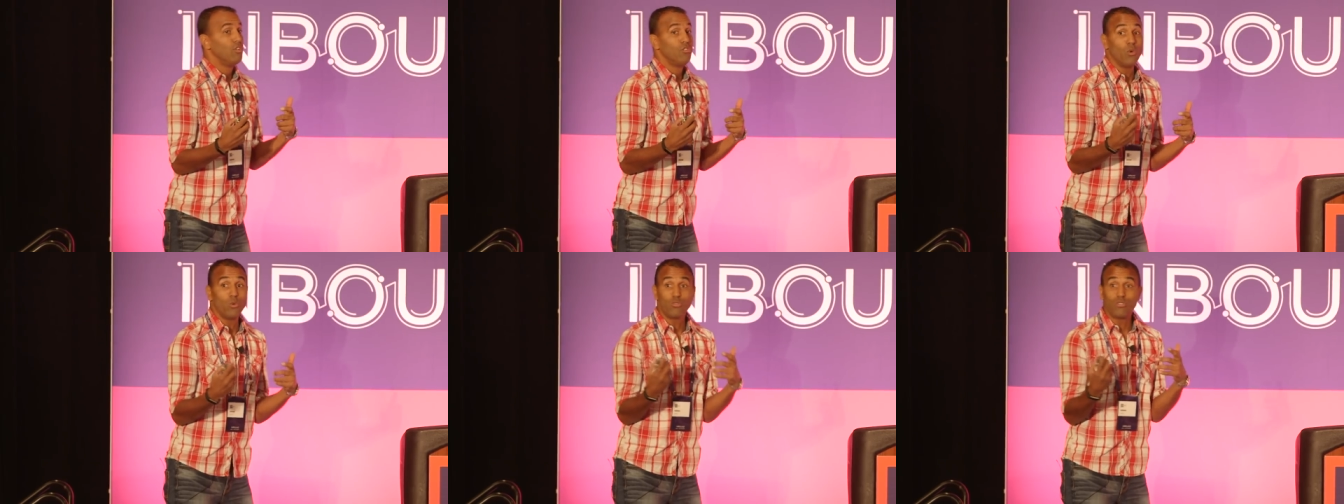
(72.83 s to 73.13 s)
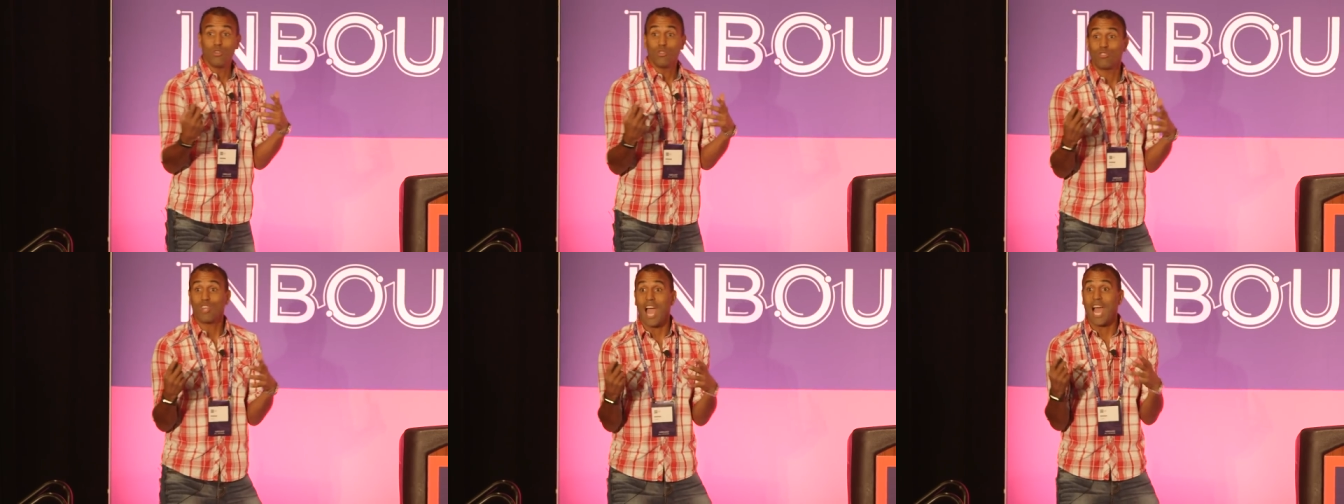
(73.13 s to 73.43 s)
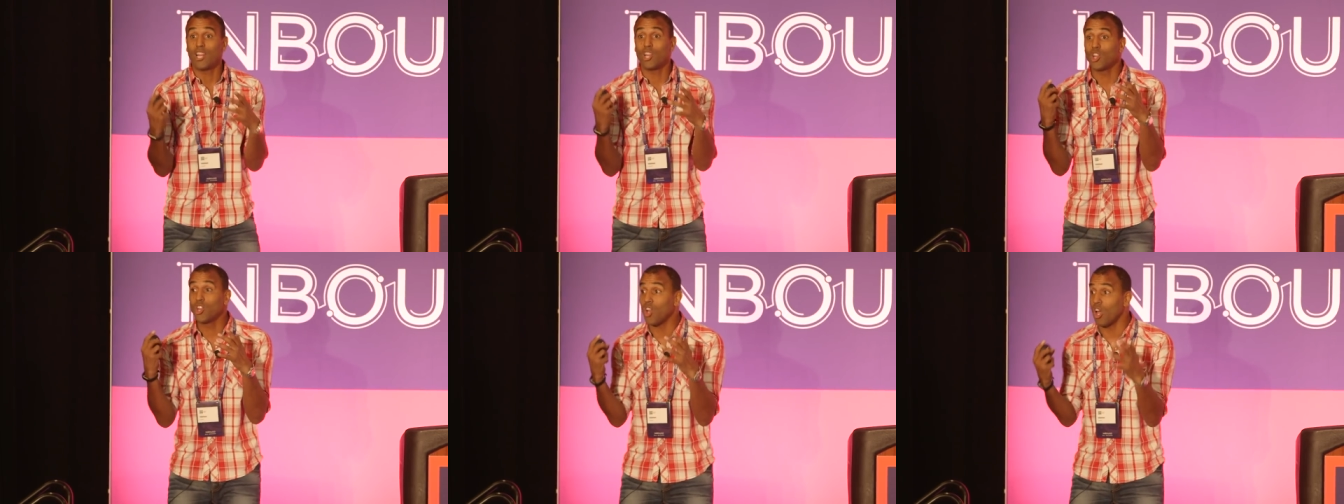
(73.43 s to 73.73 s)
So seriously,
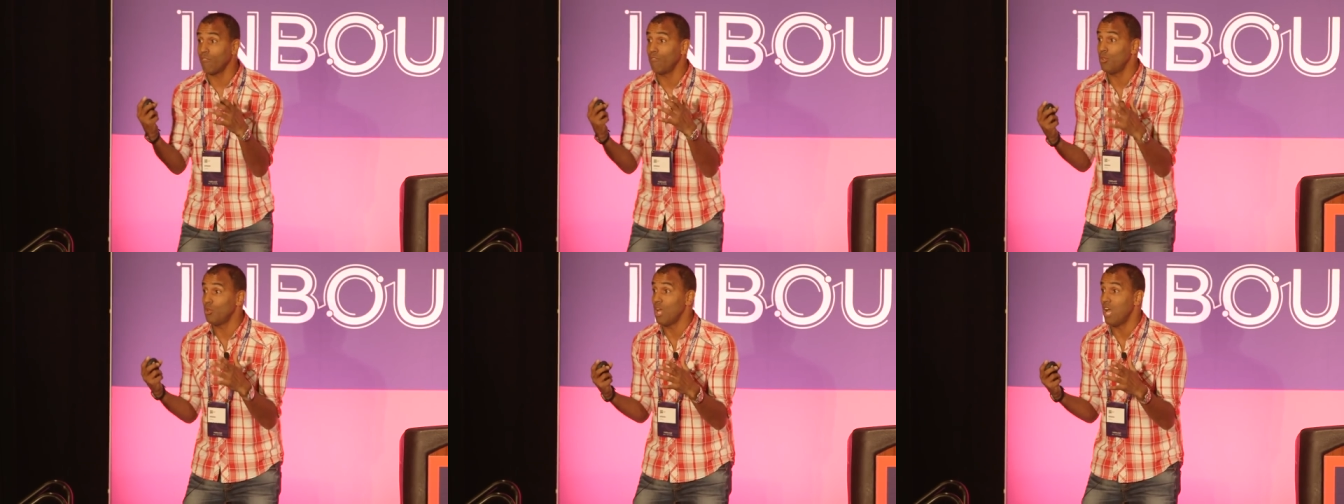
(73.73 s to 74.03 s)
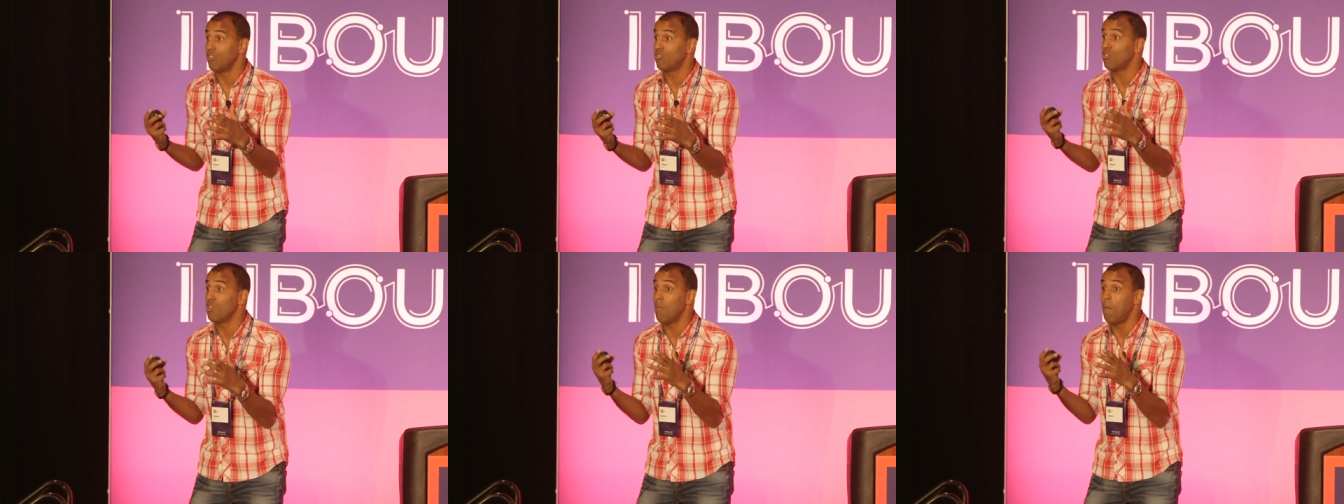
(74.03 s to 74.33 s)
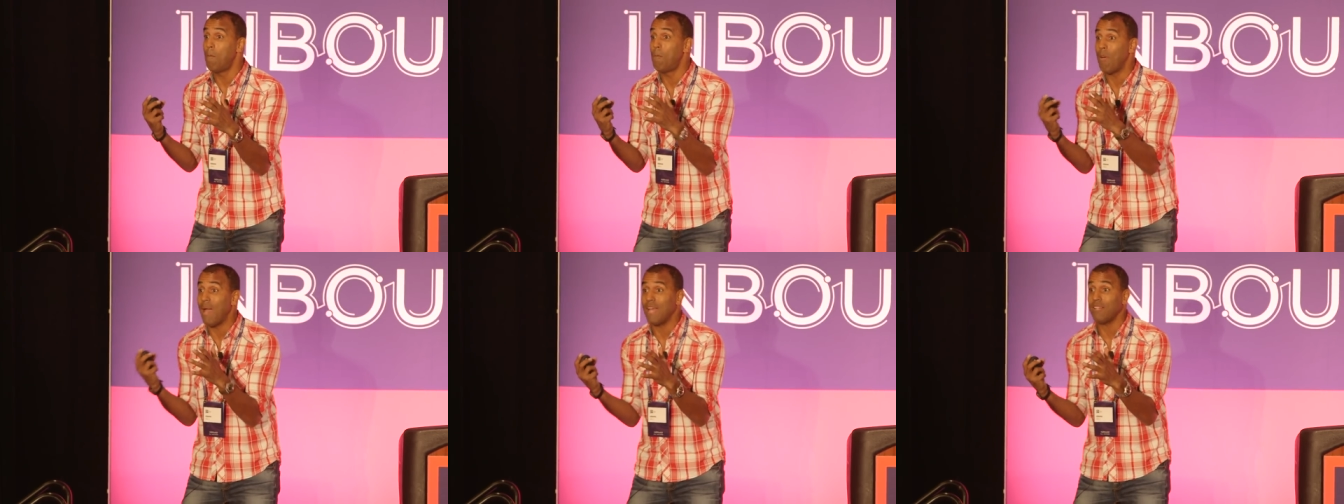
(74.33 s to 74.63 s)
I love you guys. You're the
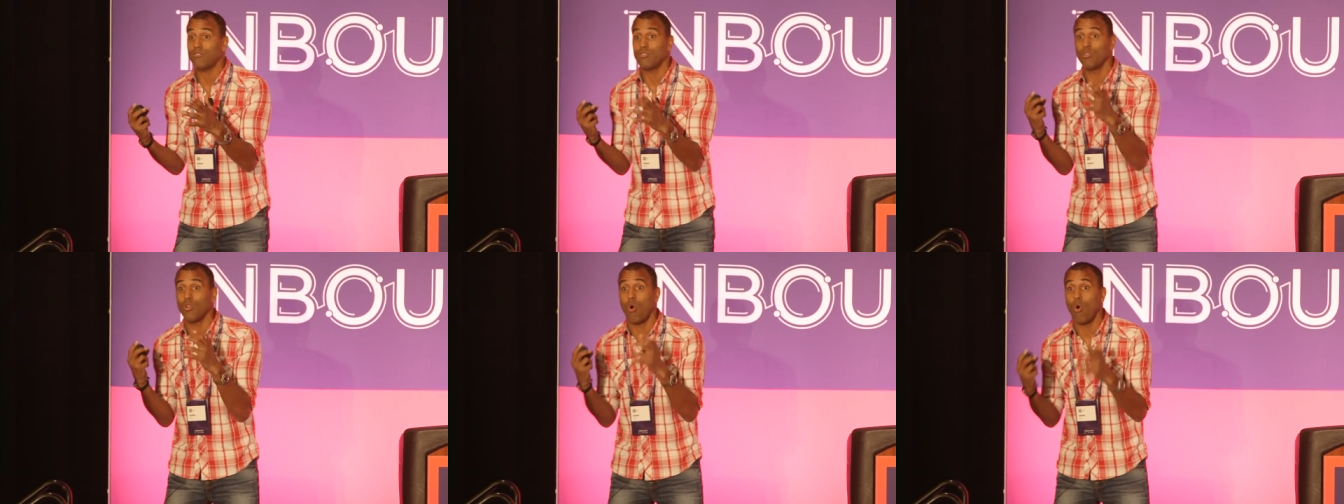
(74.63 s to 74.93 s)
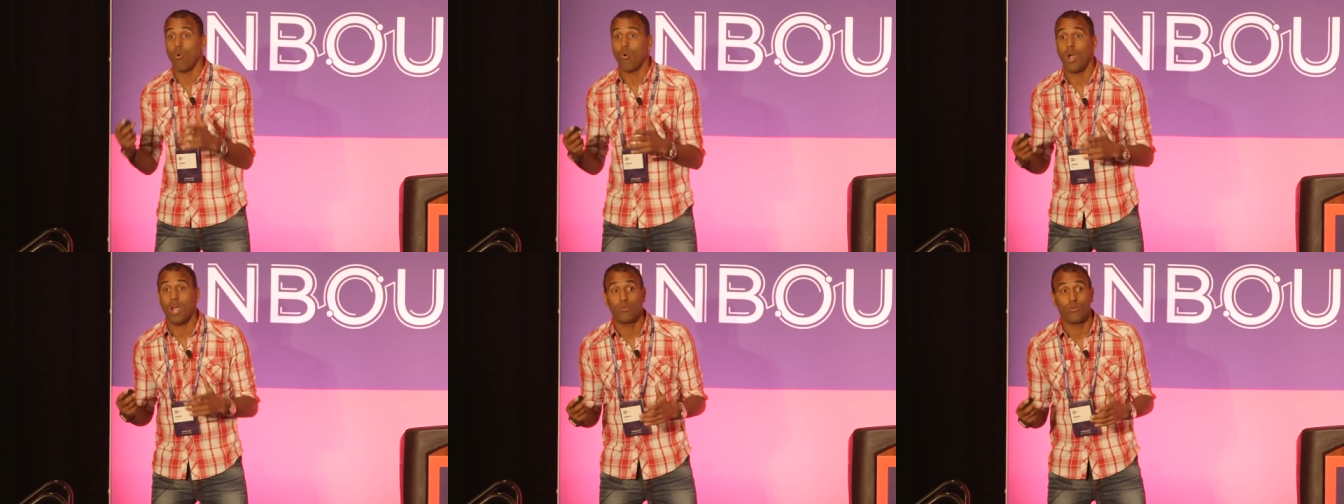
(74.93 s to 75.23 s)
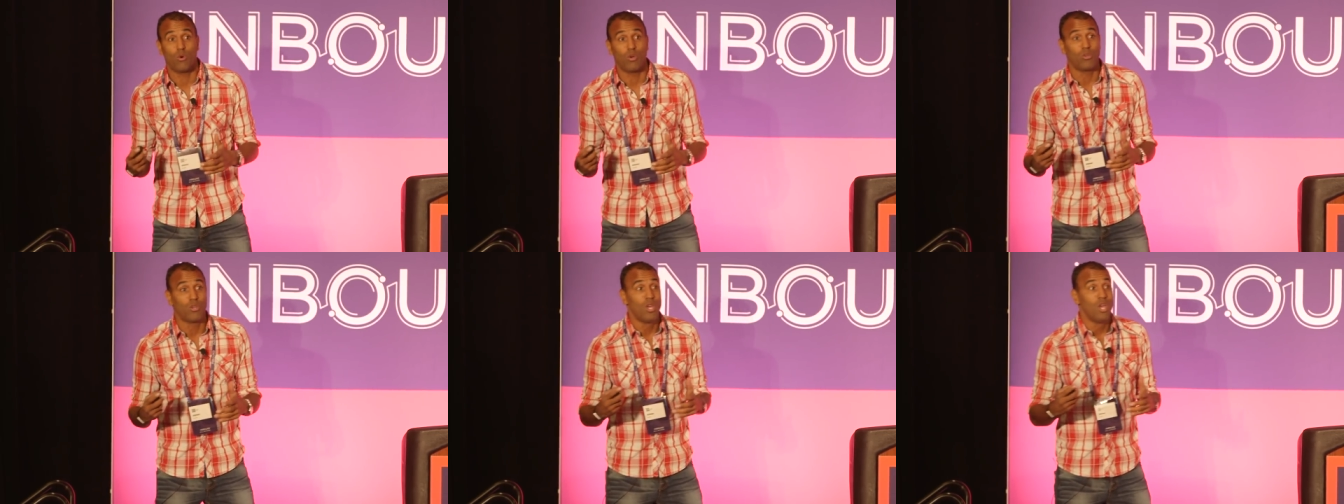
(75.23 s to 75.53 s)
best in the whole wide
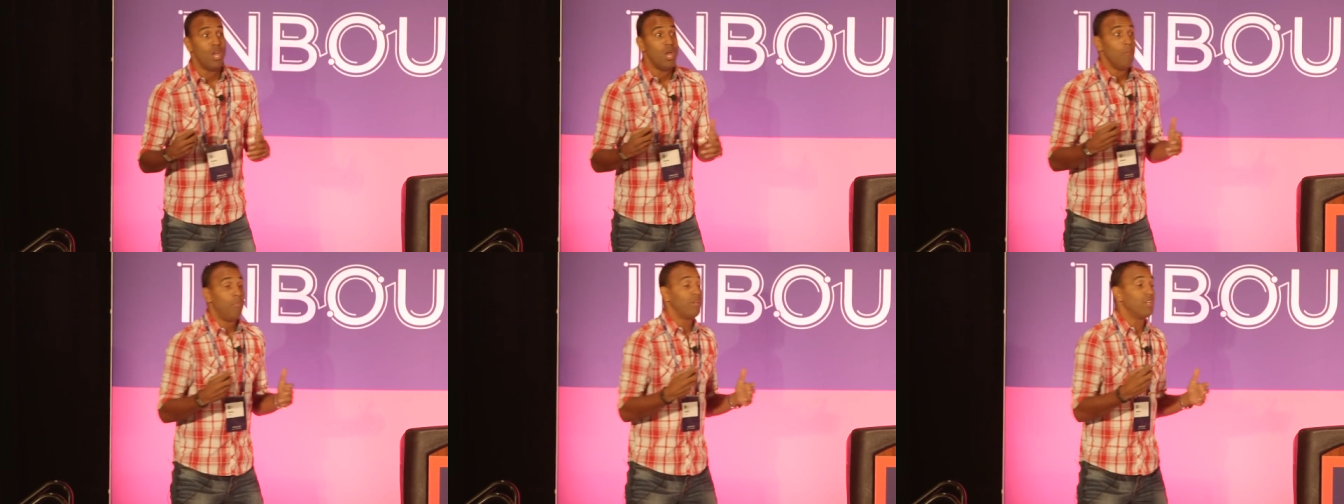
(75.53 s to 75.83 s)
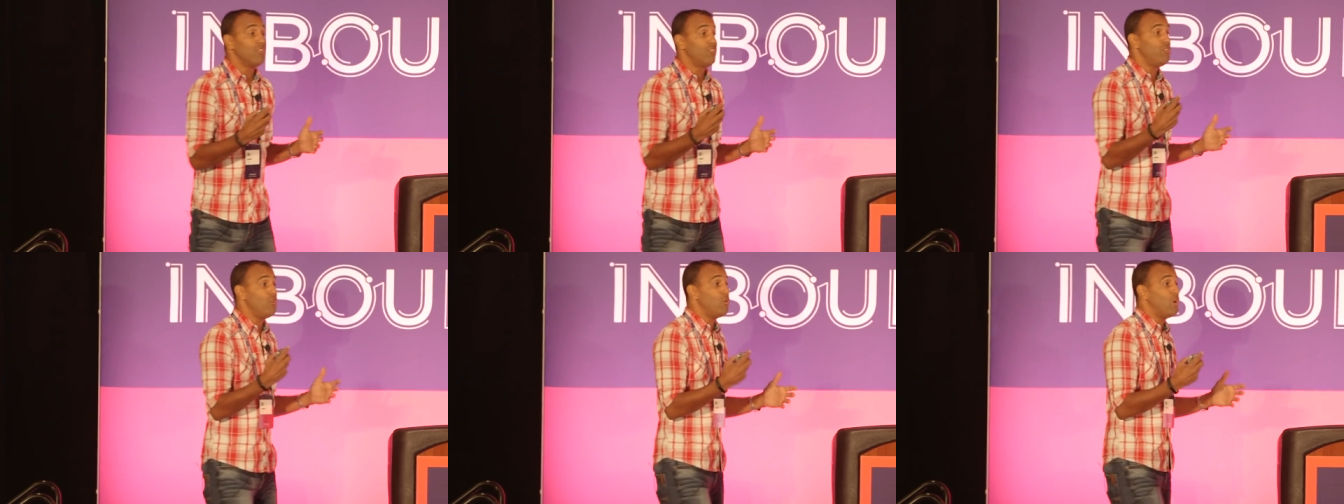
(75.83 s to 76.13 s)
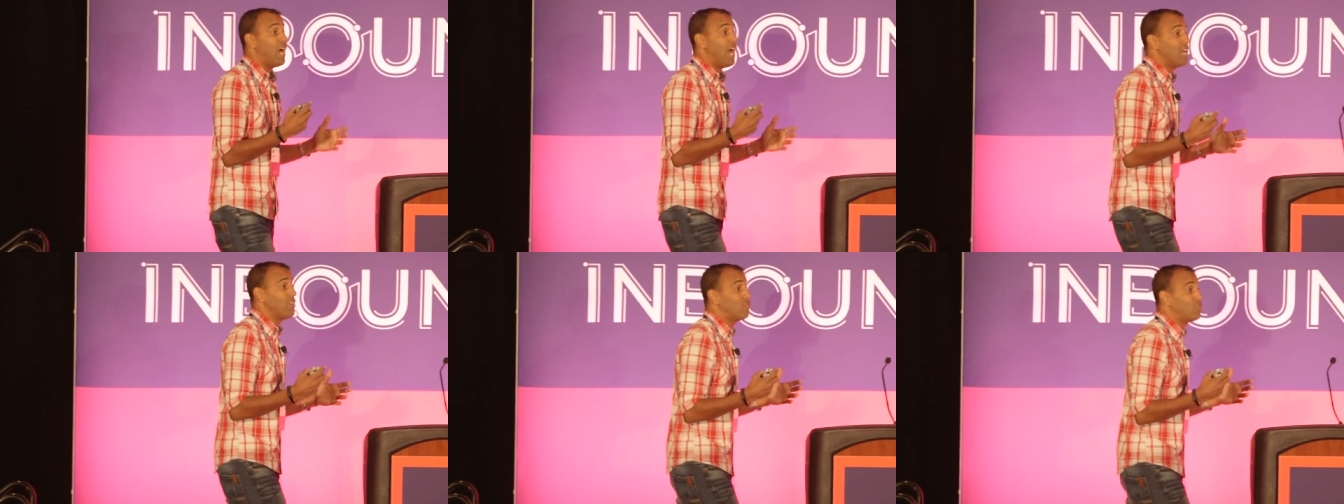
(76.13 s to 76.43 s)
world, because you
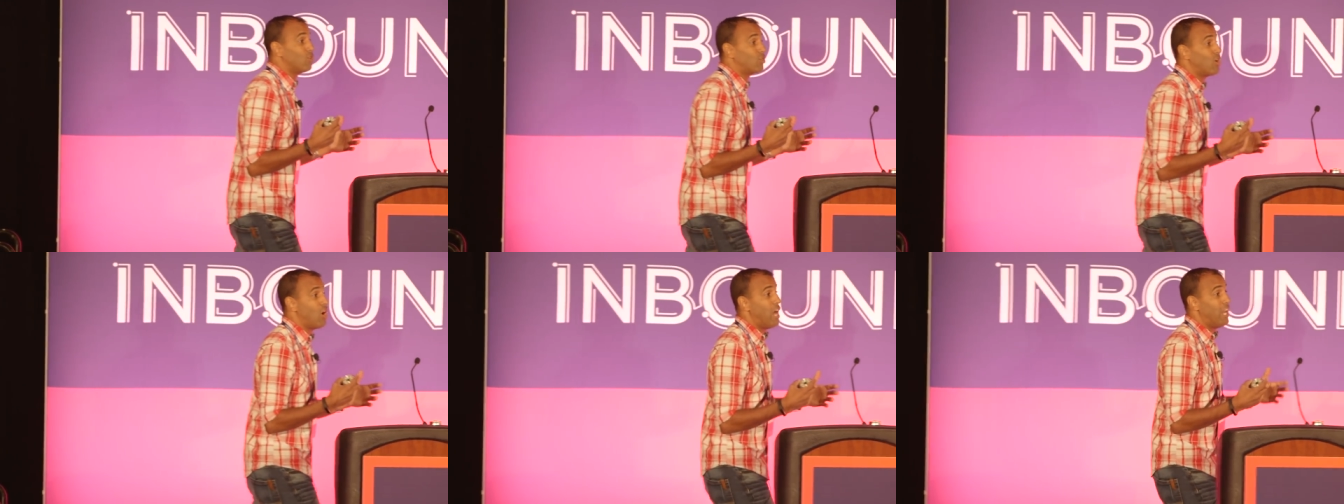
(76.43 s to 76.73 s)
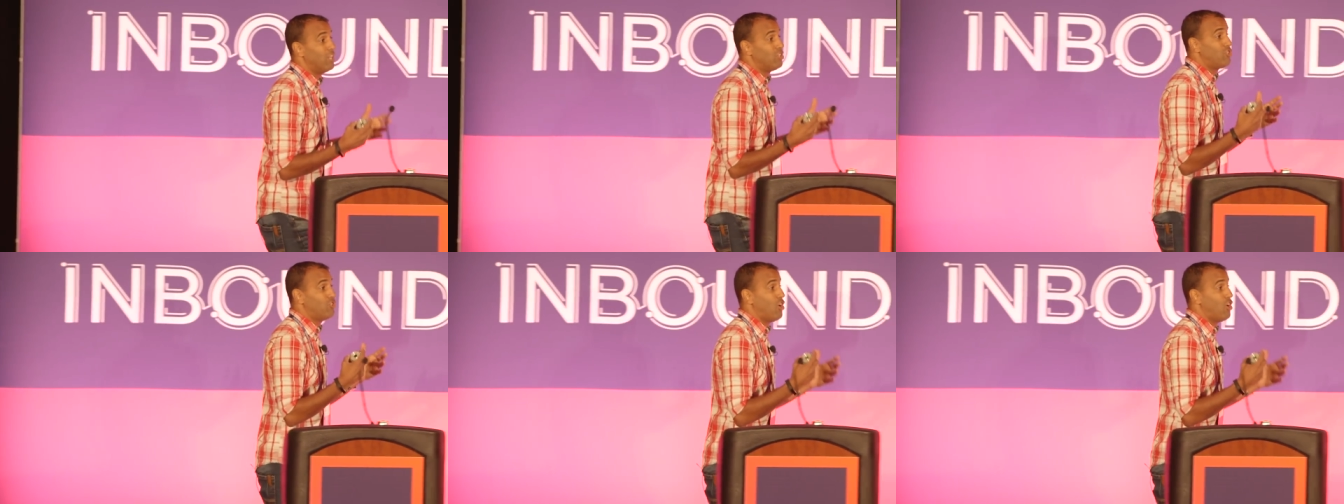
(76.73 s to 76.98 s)
guys took on a